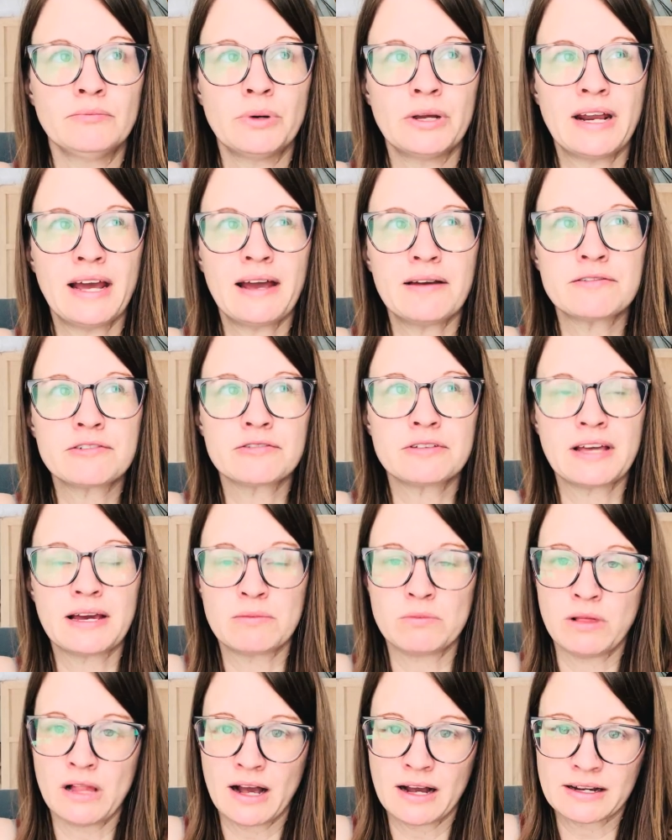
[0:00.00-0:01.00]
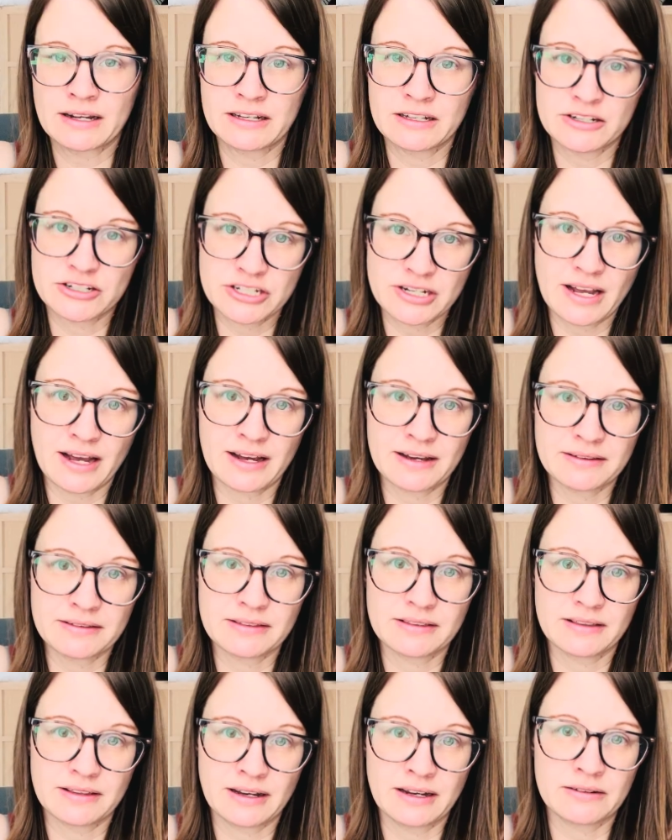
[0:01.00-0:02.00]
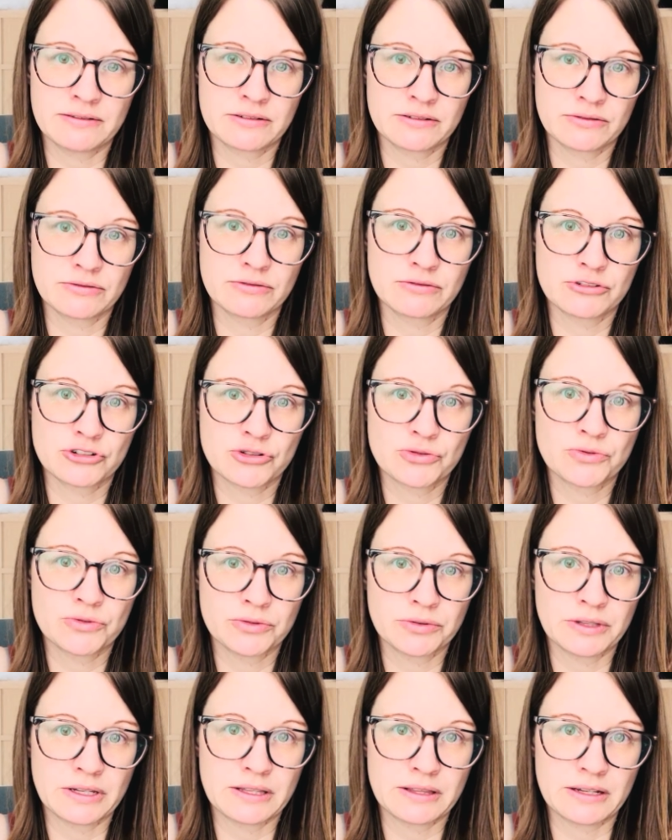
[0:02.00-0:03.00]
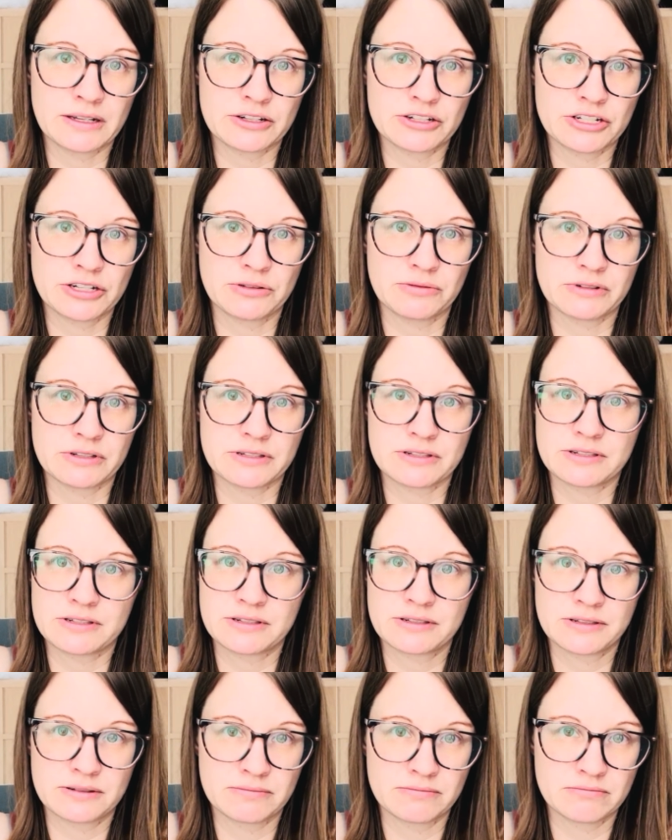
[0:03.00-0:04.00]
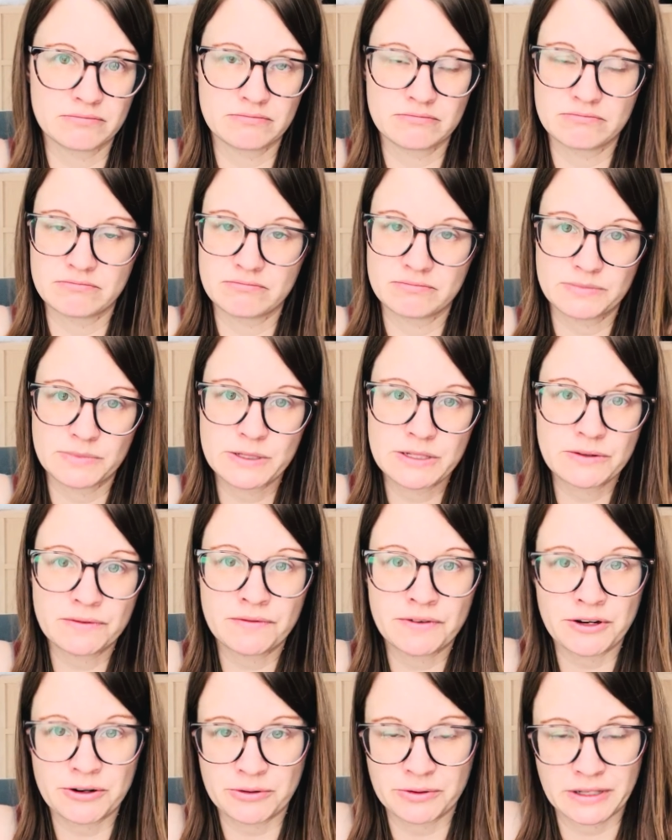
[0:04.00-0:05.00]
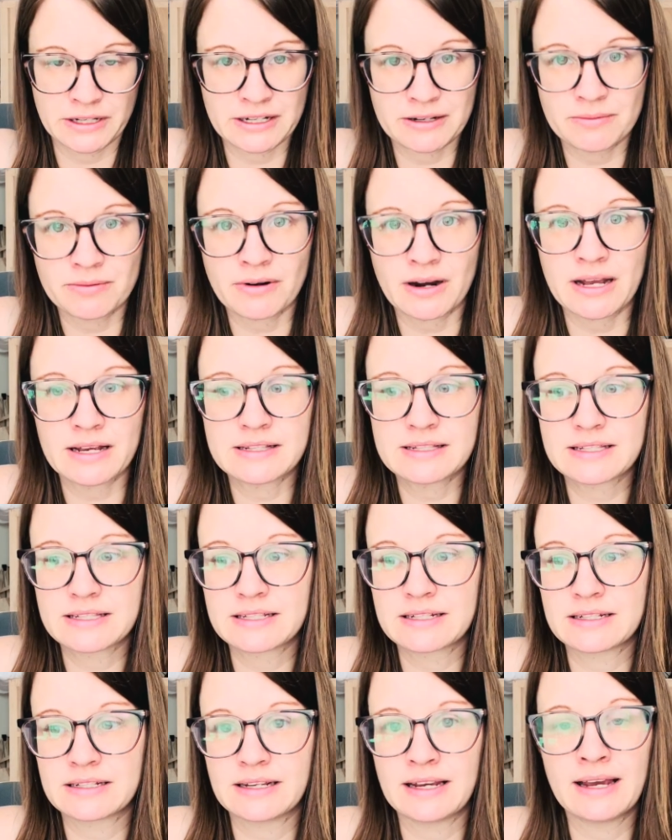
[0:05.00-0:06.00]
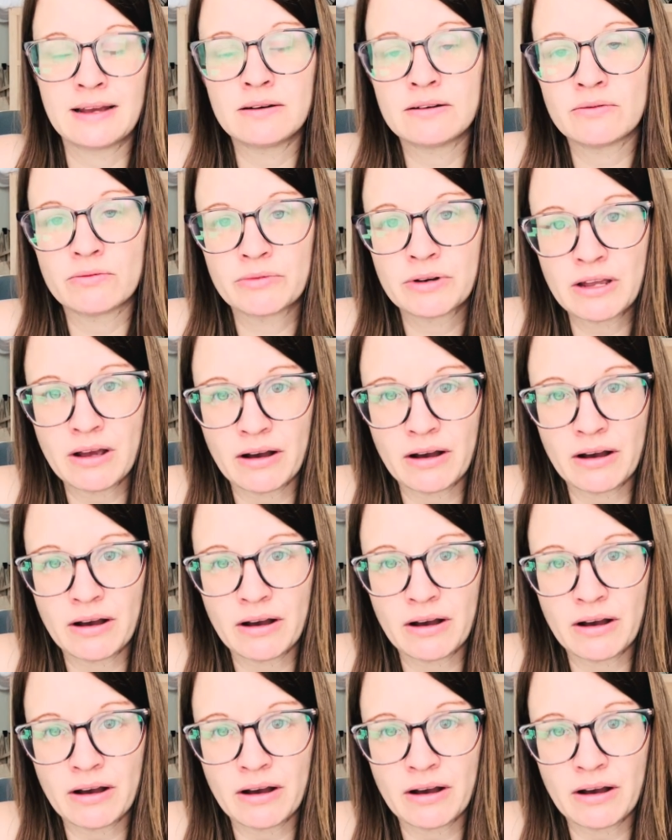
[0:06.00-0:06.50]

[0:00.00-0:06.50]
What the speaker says: after that blockage, I truly think she was severely depressed. And we